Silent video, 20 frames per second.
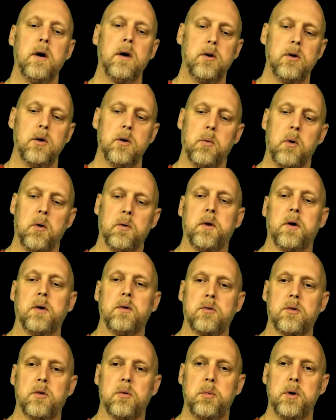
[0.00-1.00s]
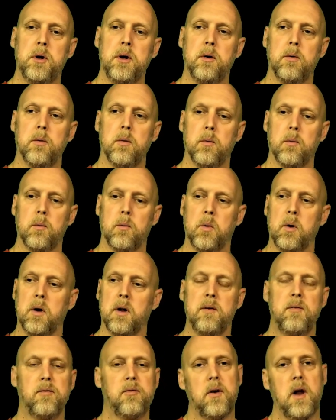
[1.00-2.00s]
You want those to be
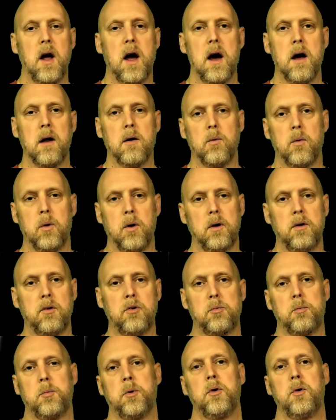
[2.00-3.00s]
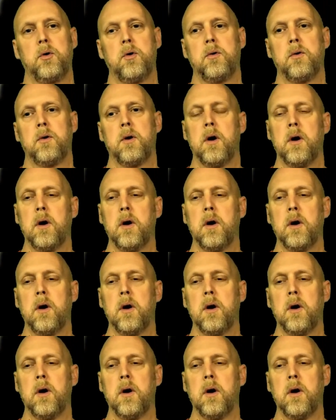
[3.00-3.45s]
really flat, really smooth.